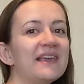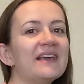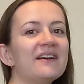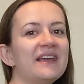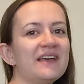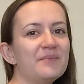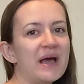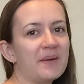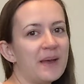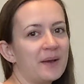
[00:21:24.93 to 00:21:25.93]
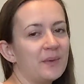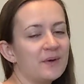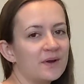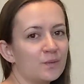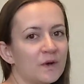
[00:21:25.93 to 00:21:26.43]
carry it backpack
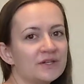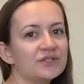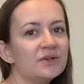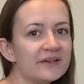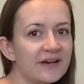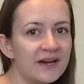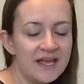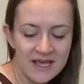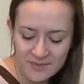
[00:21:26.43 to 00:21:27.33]
mode on one shoulder